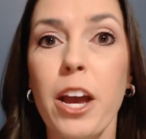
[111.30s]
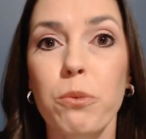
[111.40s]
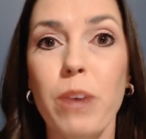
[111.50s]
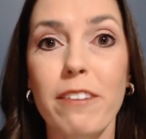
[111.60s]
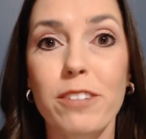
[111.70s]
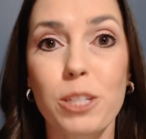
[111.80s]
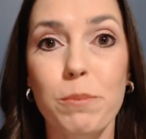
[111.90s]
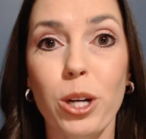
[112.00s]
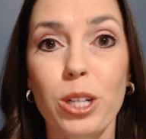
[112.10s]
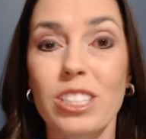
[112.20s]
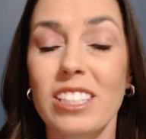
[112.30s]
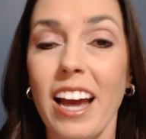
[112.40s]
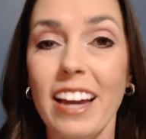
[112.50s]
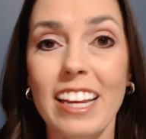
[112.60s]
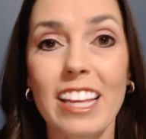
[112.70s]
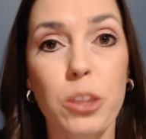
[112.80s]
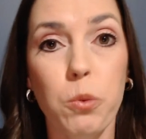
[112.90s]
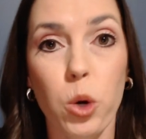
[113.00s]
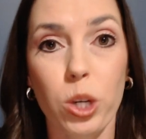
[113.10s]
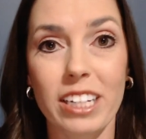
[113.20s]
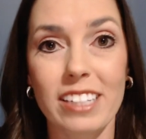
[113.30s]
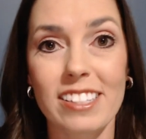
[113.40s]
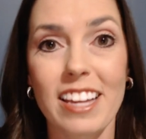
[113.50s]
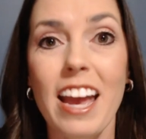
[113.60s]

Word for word: Raffensperger did not heed the warnings